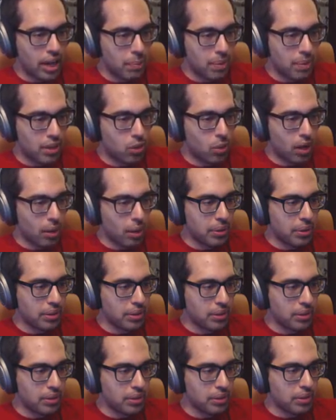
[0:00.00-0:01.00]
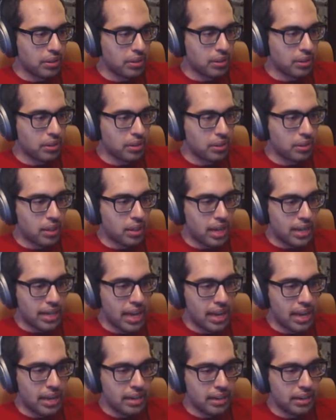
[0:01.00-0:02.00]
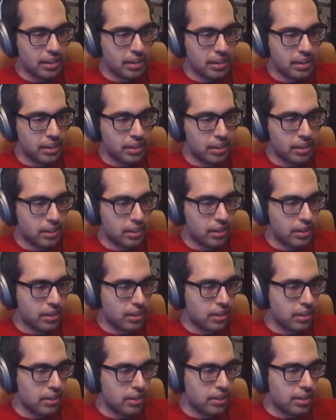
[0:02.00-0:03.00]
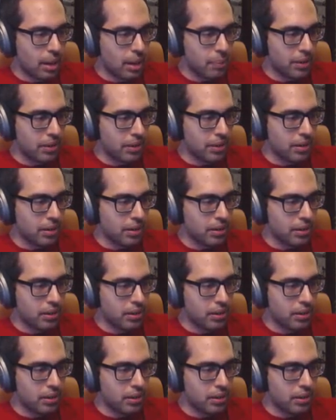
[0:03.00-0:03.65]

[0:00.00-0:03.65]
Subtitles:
Can I pick you up? I can. Stop it.